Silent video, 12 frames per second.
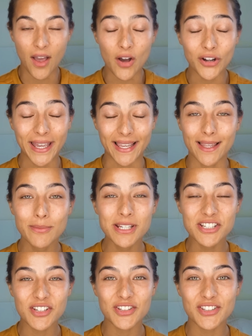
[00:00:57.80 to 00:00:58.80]
Okay, let me
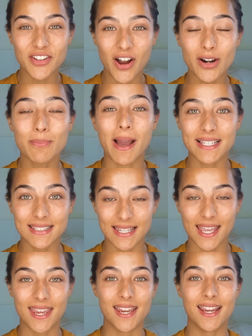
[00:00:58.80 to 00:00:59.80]
just start by
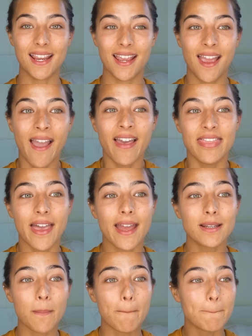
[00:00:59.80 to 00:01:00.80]
saying
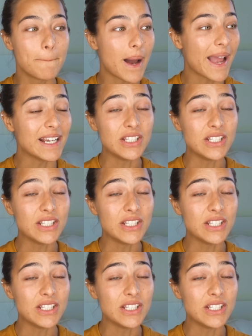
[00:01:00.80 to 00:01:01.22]
that by